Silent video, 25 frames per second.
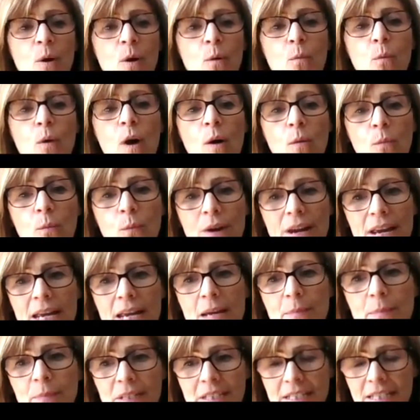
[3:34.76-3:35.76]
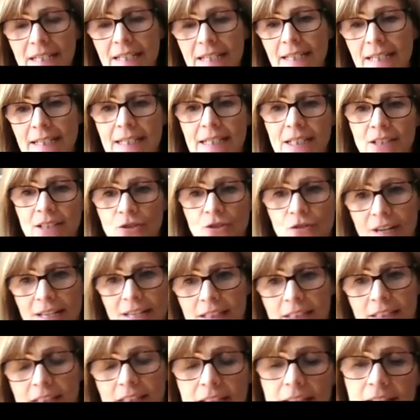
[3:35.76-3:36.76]
What we're particularly
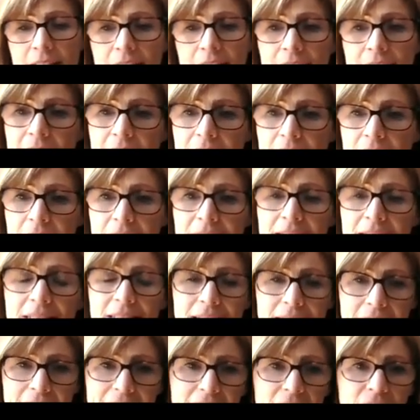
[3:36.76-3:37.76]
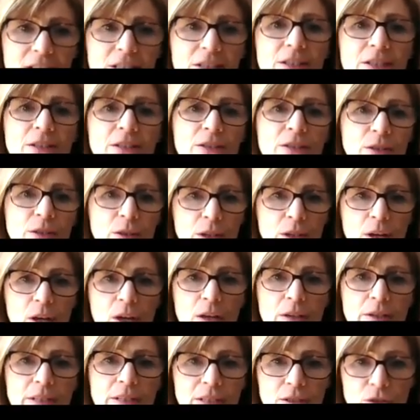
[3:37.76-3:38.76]
interested in is the second
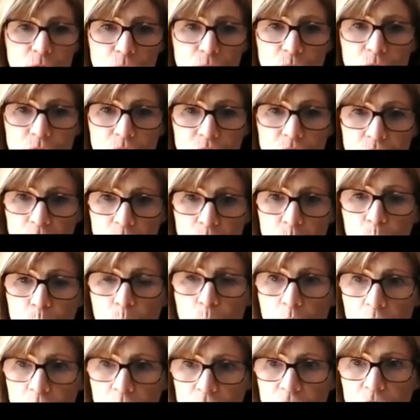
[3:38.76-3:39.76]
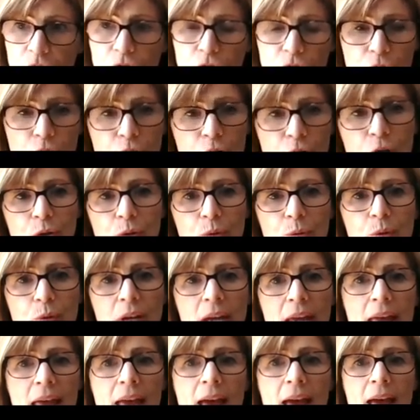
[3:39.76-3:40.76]
disorder, so WOD2.
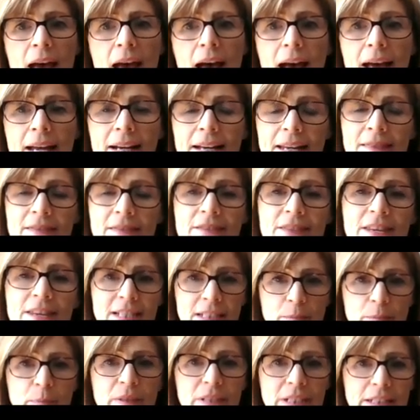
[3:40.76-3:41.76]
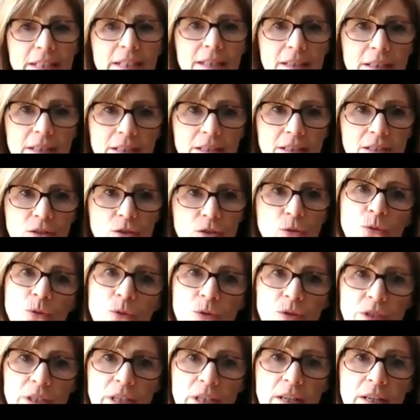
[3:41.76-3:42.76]
And in this particular
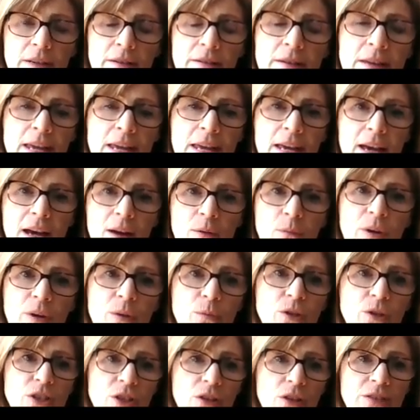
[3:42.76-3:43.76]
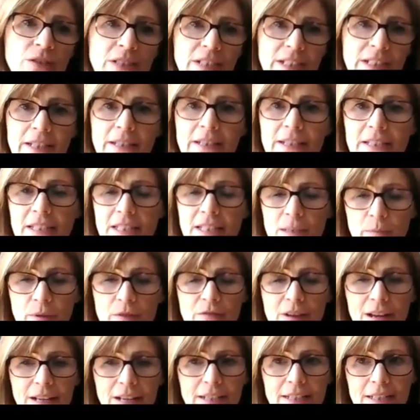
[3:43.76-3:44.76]
disorder, we would consider this to be
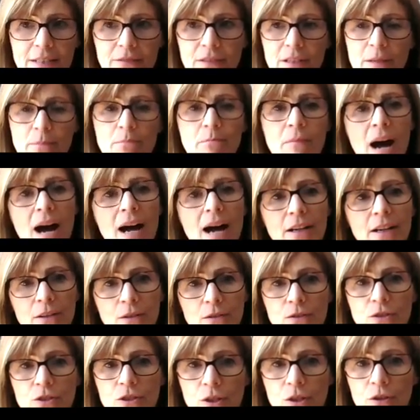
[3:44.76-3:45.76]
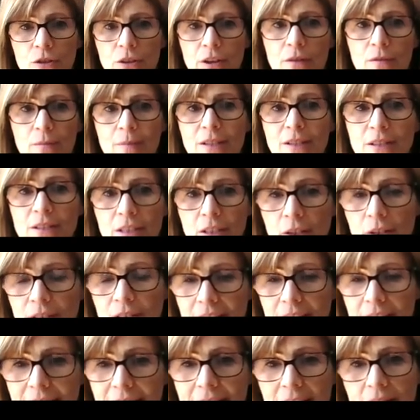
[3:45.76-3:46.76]
relatively mild. So there are
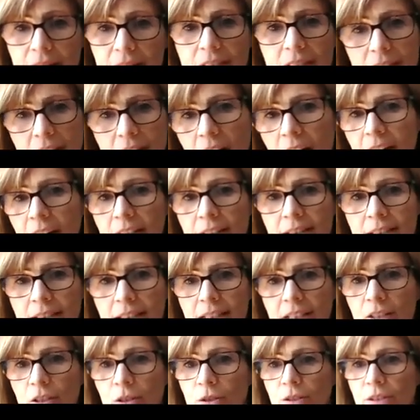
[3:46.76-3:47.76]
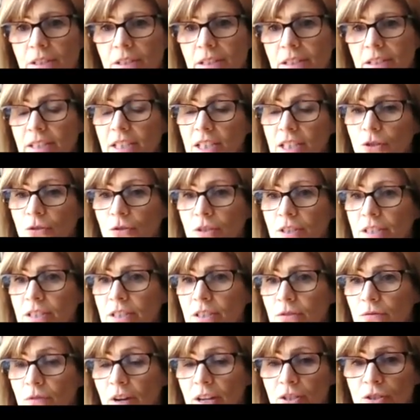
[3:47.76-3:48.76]
musculoskeletal signs, including
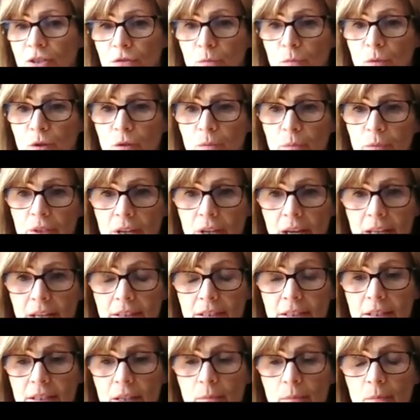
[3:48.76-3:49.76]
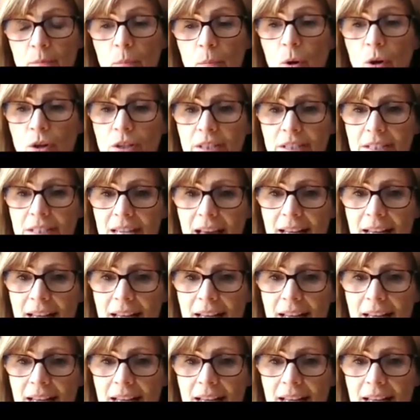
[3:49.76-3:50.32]
decreased range of movement and point